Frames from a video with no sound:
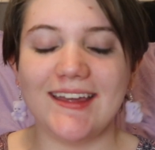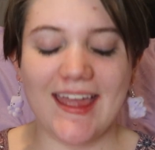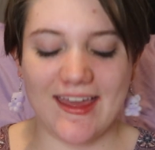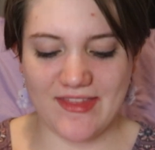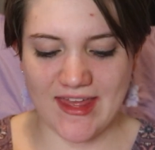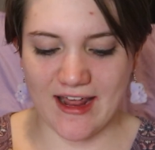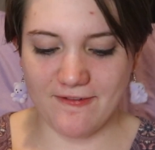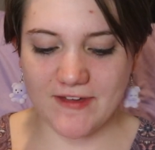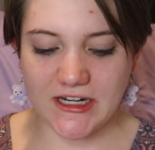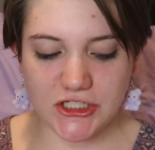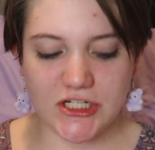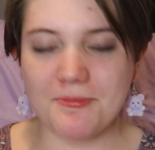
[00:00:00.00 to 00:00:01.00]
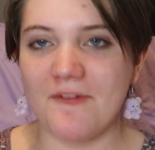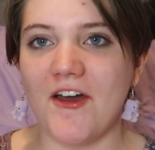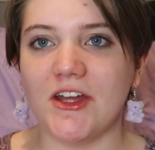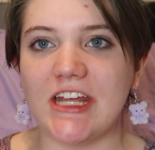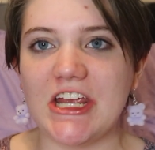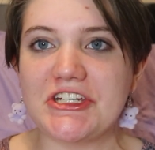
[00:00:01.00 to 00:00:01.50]
And then I finished up a
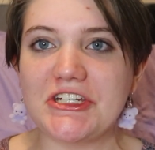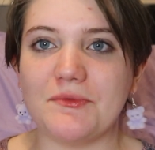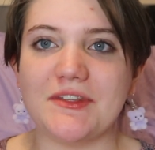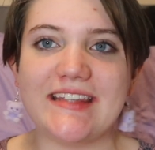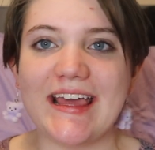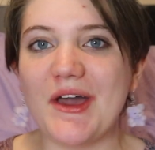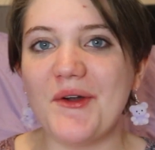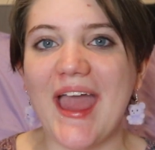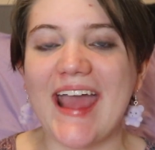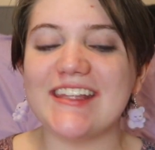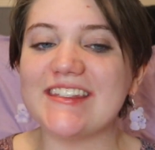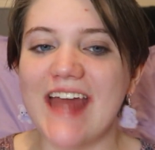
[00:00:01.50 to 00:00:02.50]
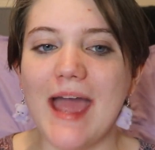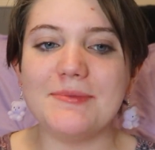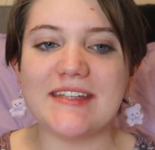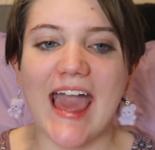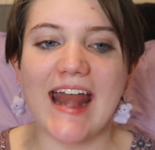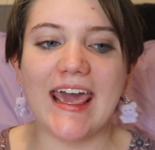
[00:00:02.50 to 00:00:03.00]
foundation and was like, okay, it's time
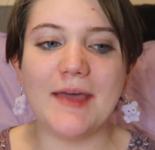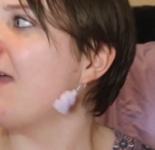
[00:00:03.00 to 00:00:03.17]
to get it.